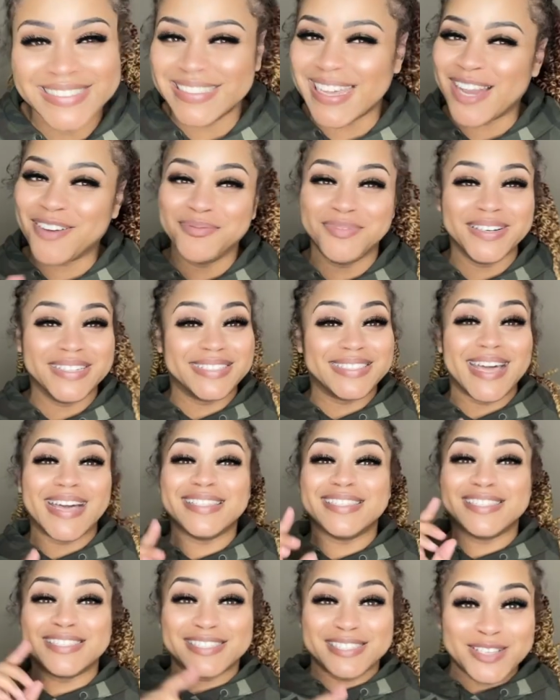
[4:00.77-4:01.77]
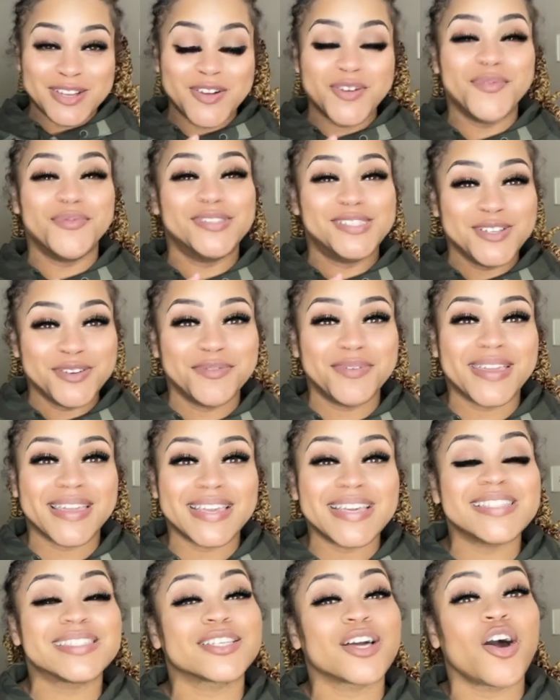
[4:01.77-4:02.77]
Not butt size too too big.
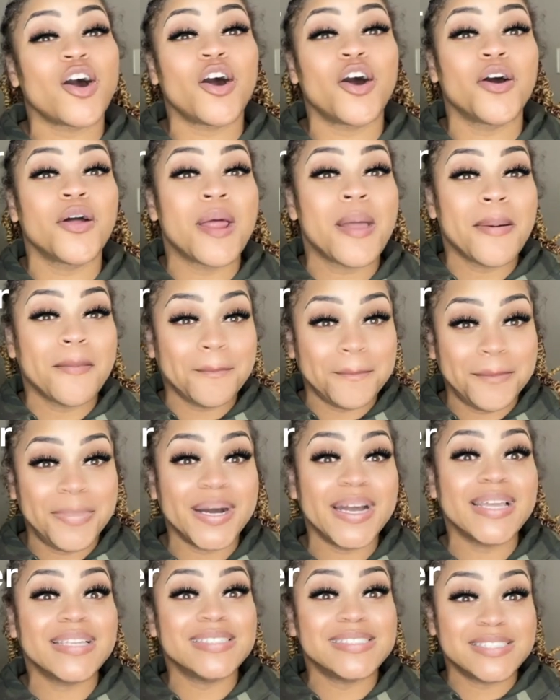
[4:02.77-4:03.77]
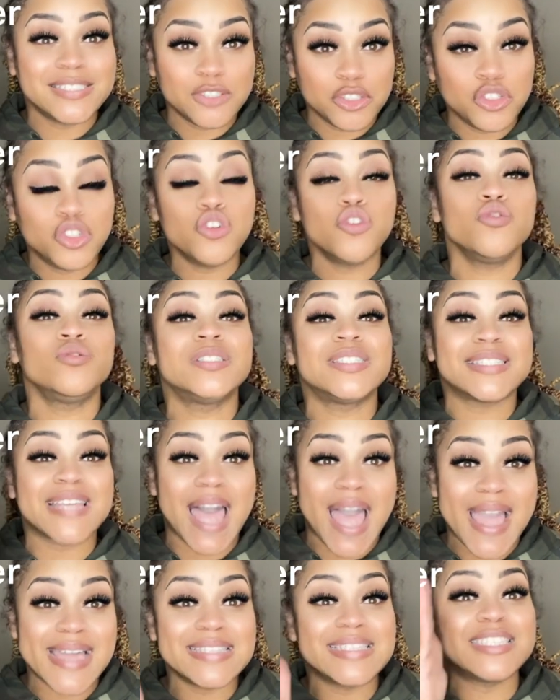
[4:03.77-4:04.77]
It's called butt two
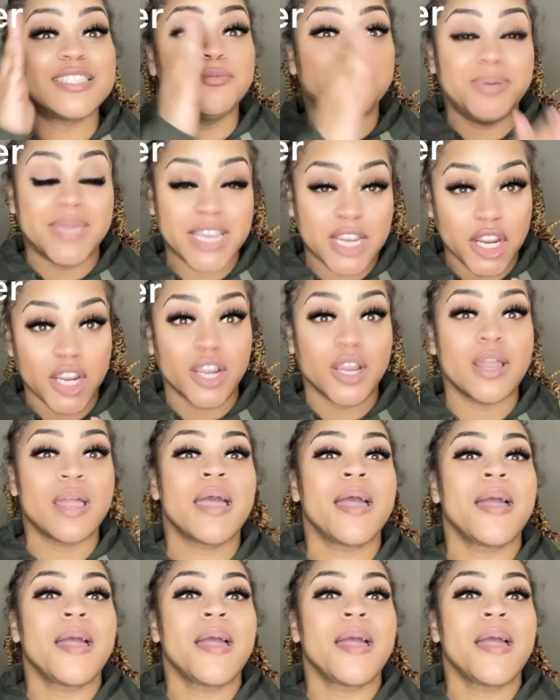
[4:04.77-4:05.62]
sizes bigger.